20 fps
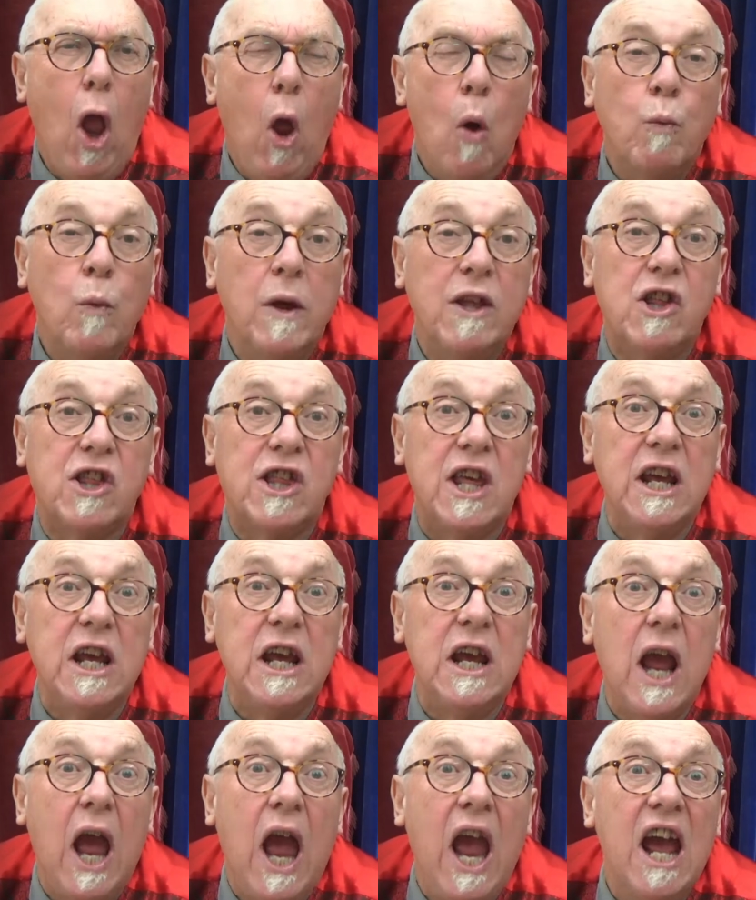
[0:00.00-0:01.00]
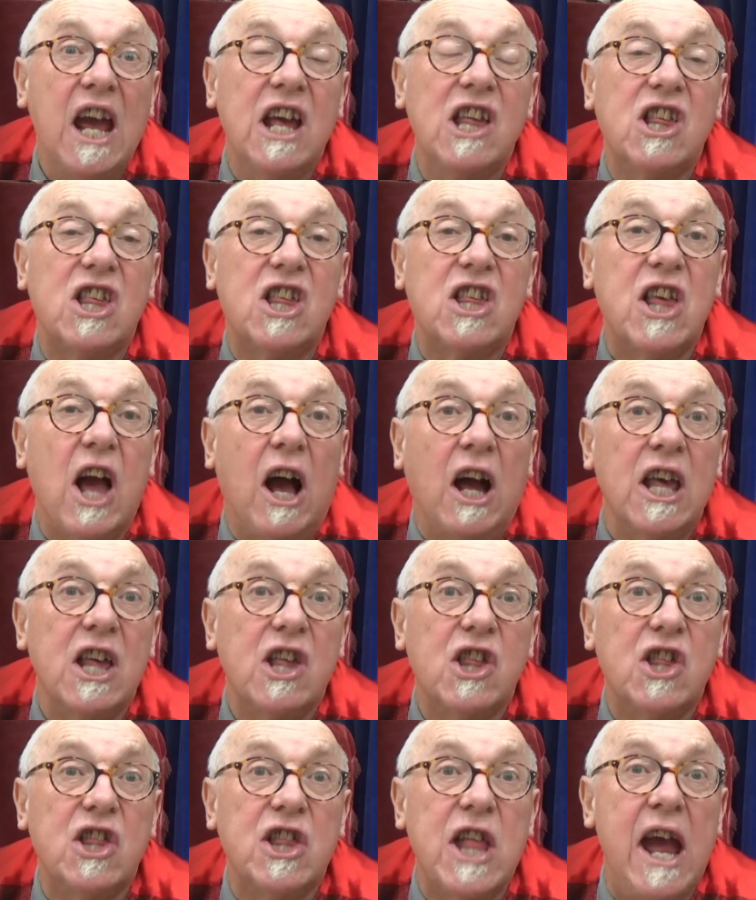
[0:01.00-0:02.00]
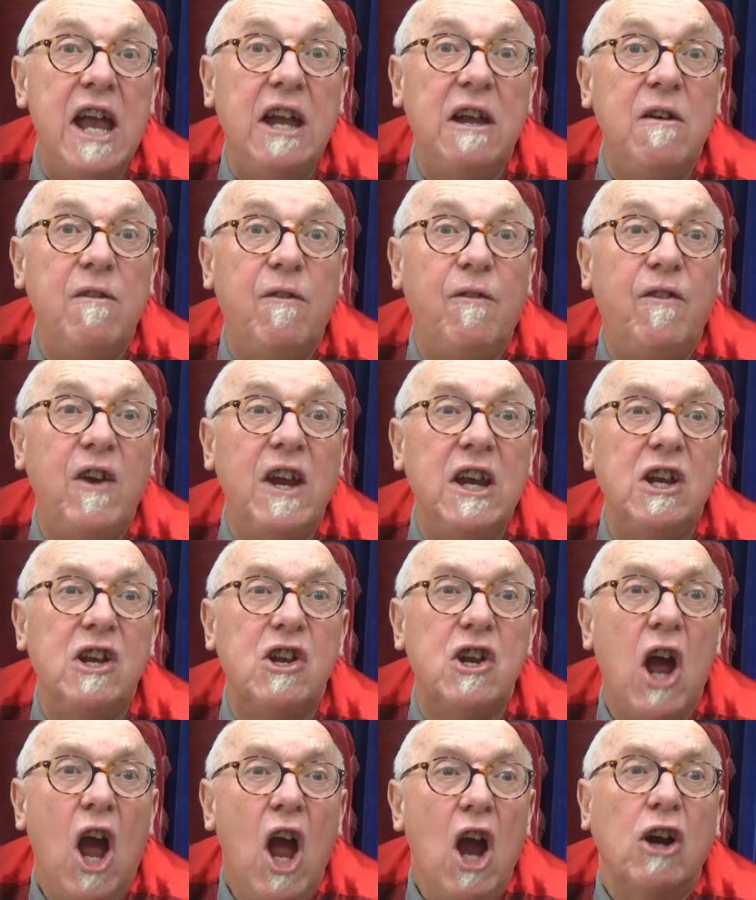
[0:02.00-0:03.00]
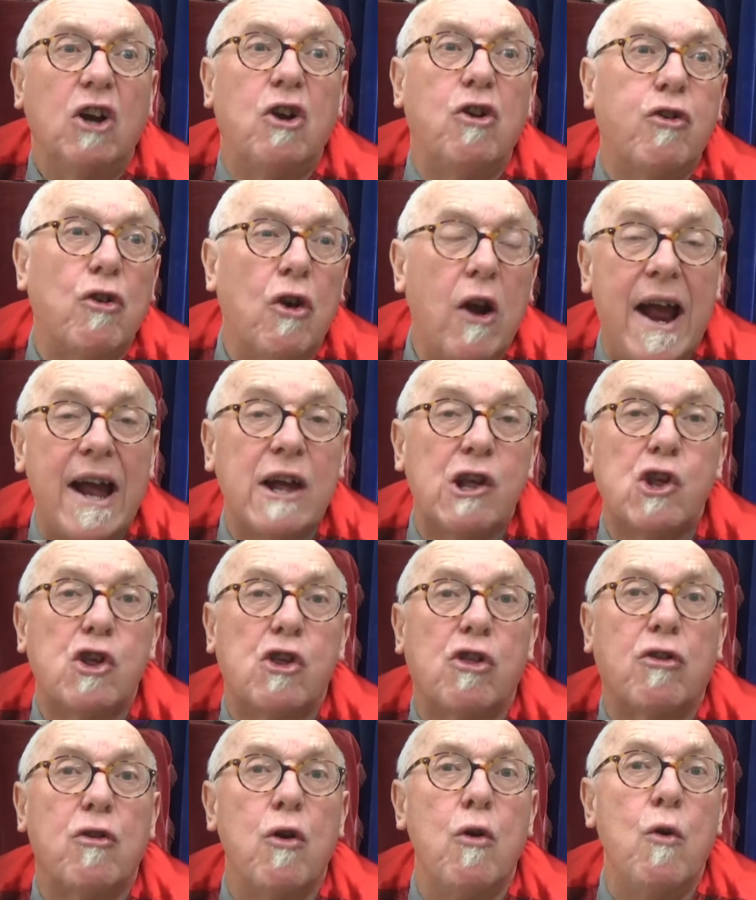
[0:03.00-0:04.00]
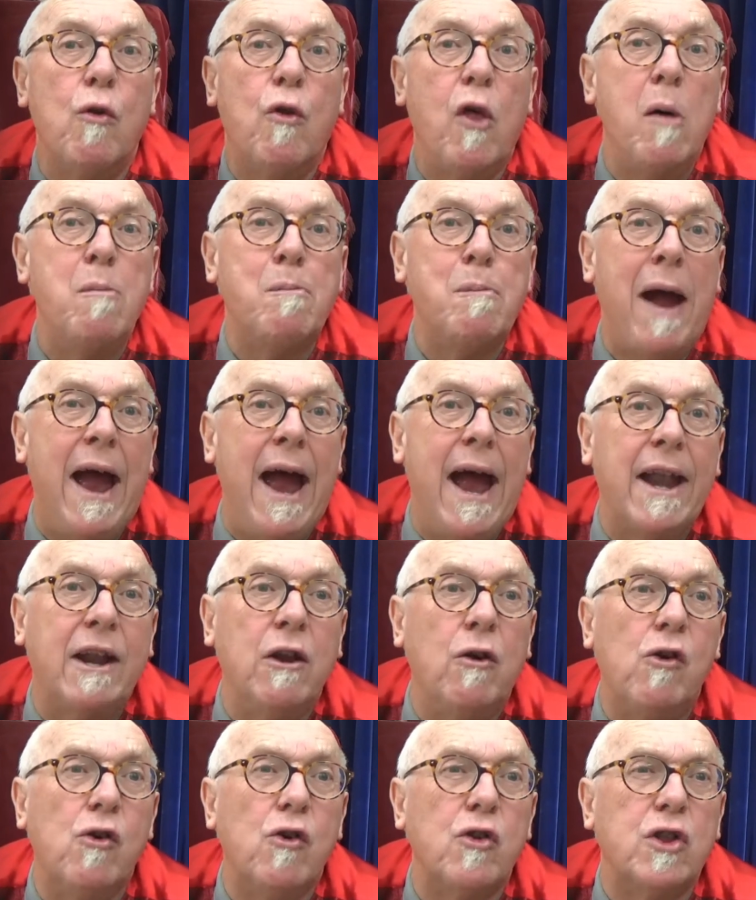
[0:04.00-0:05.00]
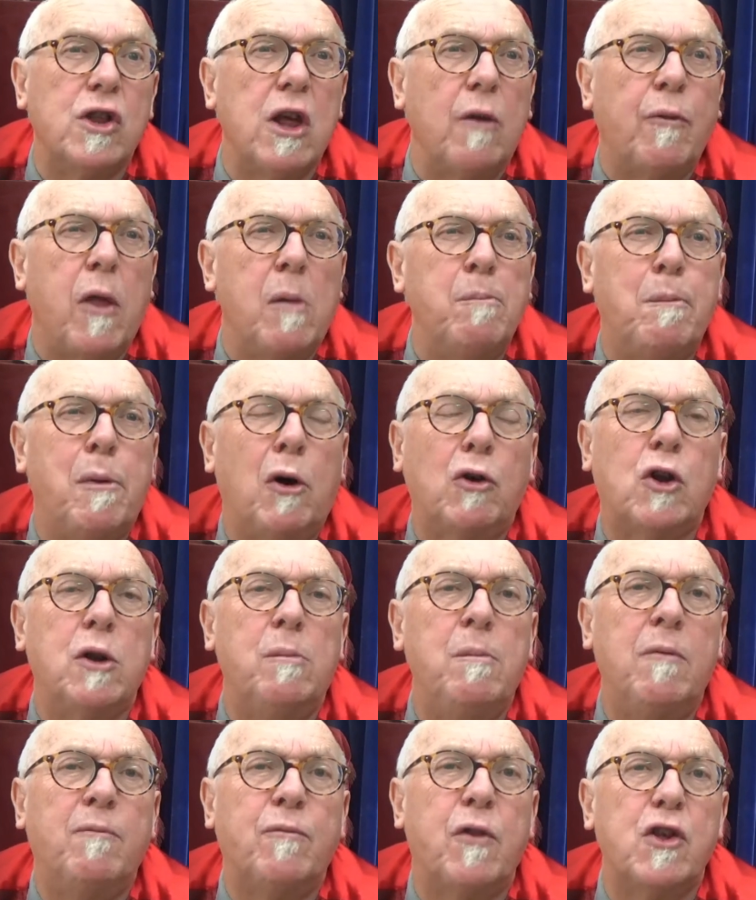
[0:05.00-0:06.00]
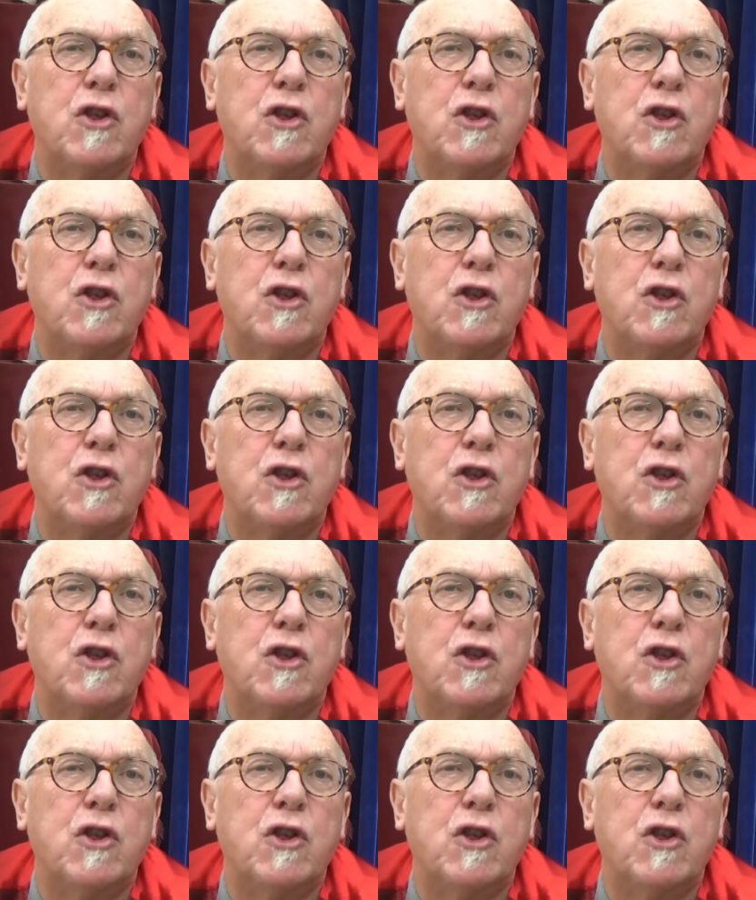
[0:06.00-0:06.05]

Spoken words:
We see his size 10 feet crash through the panels at the bottom of the